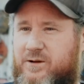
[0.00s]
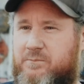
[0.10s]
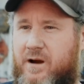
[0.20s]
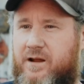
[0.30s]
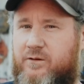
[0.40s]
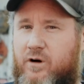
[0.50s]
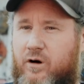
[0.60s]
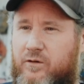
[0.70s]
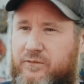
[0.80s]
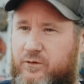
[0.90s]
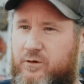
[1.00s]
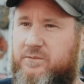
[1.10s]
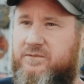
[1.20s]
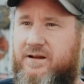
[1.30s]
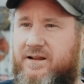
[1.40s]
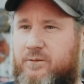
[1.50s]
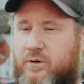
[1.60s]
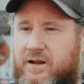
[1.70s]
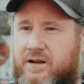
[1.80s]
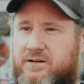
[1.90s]
we can make it a roller for them and they can get
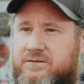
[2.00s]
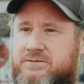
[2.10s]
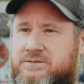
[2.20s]
what they need.